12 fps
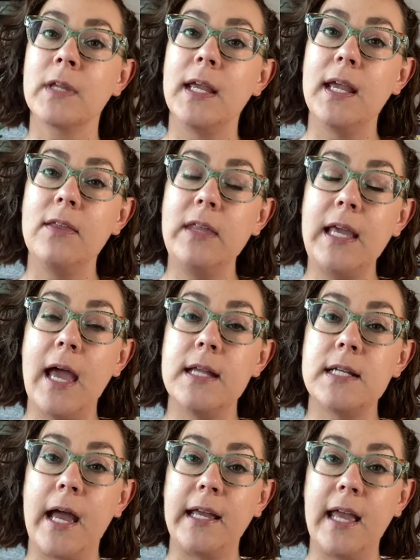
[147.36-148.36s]
In the end,
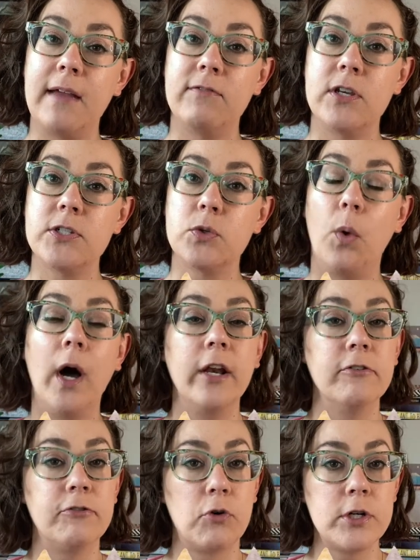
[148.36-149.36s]
I gave this one
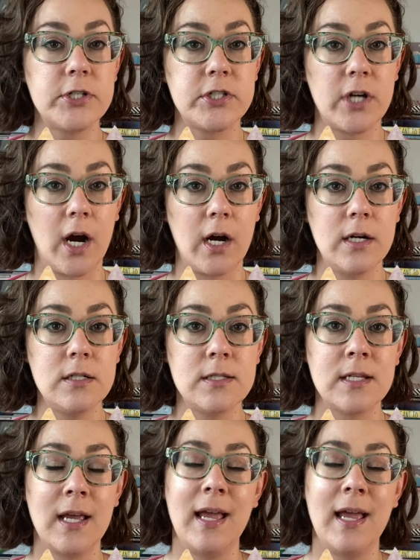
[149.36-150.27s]
four stars,